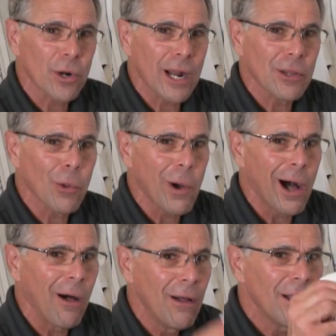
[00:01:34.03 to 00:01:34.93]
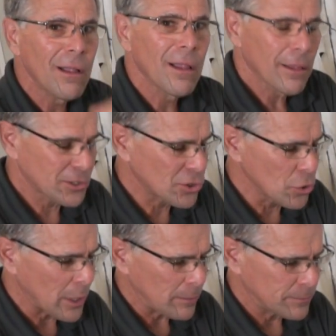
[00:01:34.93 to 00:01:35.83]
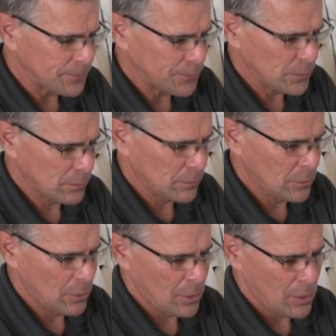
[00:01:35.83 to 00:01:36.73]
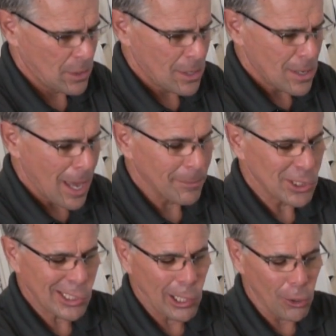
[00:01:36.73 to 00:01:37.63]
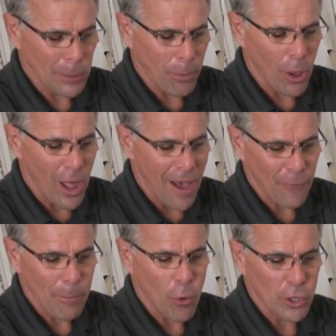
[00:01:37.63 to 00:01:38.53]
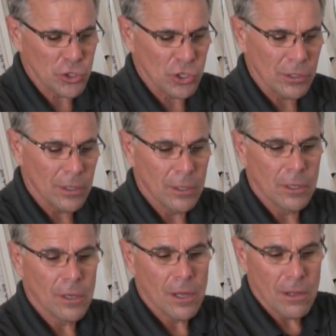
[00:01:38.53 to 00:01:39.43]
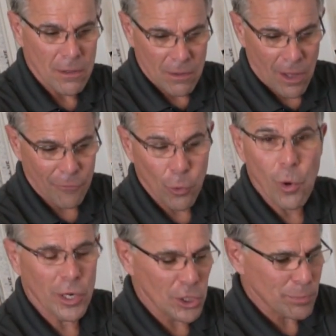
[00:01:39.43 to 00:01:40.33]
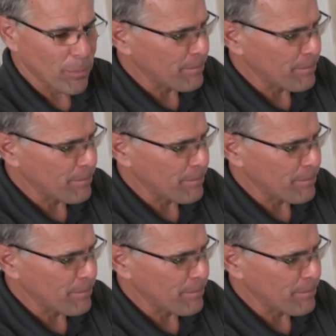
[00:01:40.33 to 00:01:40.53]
onto the wall. Let's do it. I'm gonna slowly pull off a portion of the 1-inch,